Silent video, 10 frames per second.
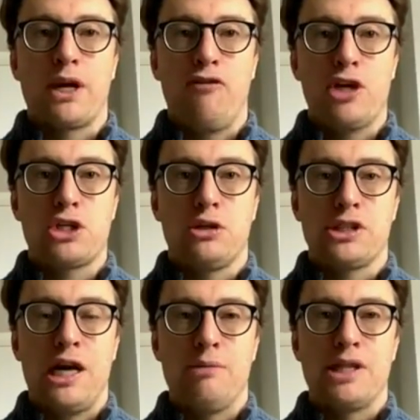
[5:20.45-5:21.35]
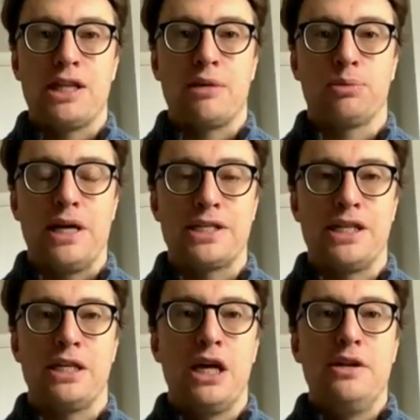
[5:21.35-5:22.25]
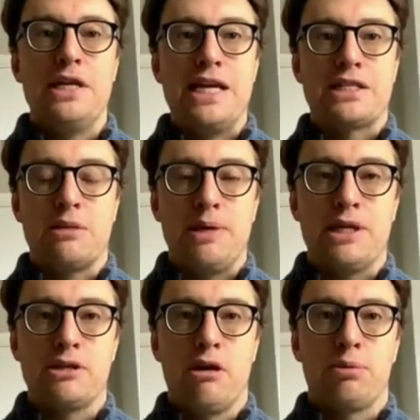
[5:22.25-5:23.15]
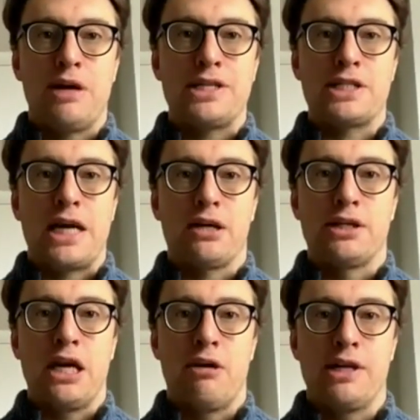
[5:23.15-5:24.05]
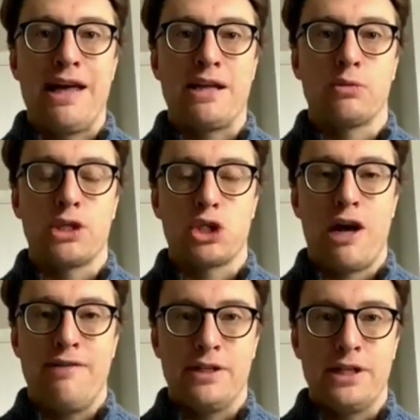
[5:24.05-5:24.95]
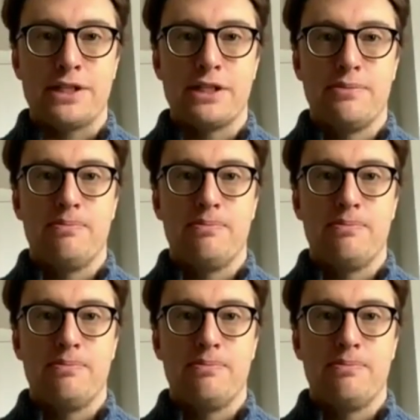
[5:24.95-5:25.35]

official tell me that the president needs to be his own press secretary, and that is what's driving this.